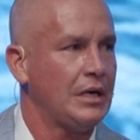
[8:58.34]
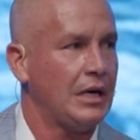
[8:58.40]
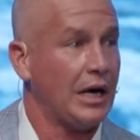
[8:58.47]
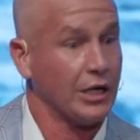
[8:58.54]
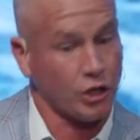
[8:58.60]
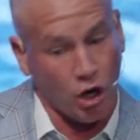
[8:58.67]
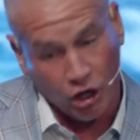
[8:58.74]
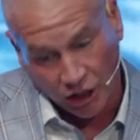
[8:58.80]

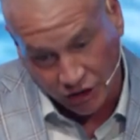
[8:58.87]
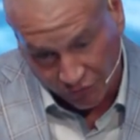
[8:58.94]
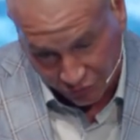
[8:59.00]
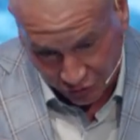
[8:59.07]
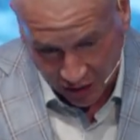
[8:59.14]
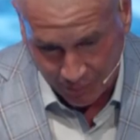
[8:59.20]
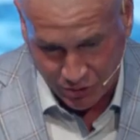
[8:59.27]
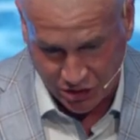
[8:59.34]
I call it the
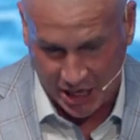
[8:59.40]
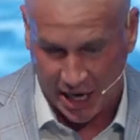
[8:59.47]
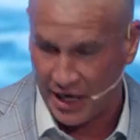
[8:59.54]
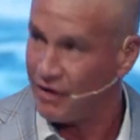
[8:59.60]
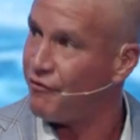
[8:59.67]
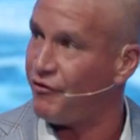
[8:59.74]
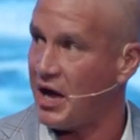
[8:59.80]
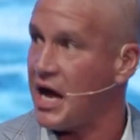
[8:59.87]
flip side
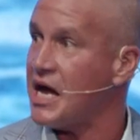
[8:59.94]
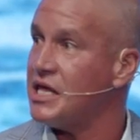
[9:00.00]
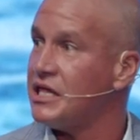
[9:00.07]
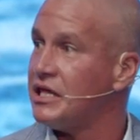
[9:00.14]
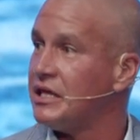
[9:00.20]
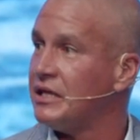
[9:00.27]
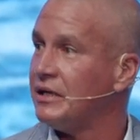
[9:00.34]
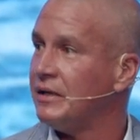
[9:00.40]
of
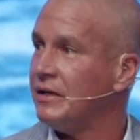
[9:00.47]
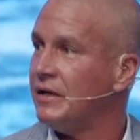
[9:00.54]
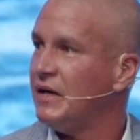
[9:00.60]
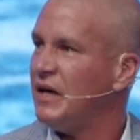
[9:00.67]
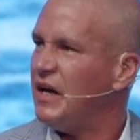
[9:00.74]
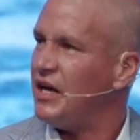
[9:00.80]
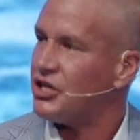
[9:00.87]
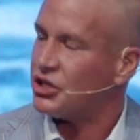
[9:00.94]
faith.
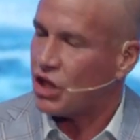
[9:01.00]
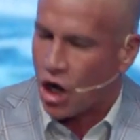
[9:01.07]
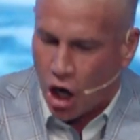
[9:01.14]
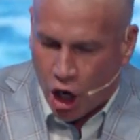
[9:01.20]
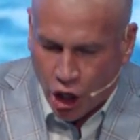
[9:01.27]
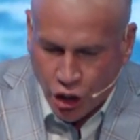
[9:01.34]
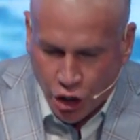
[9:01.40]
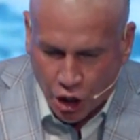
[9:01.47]
It's the
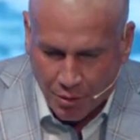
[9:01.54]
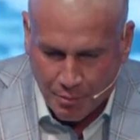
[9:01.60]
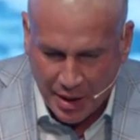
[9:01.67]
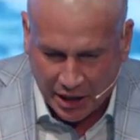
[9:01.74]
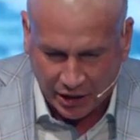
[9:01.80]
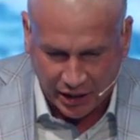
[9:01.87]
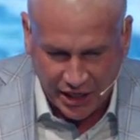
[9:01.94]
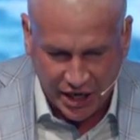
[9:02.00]

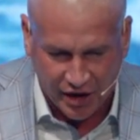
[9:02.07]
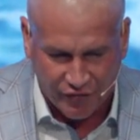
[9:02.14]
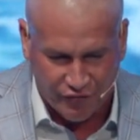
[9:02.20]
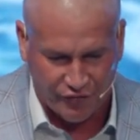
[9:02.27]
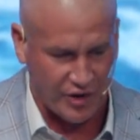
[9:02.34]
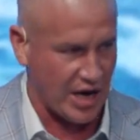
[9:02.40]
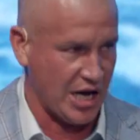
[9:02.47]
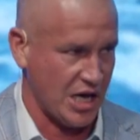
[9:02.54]
underbelly of
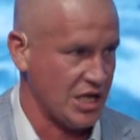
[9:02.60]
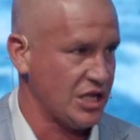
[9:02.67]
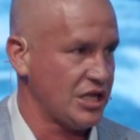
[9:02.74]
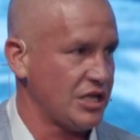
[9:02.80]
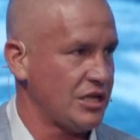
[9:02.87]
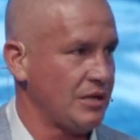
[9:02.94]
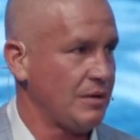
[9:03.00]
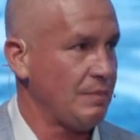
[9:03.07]

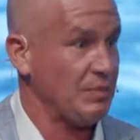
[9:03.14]
faith.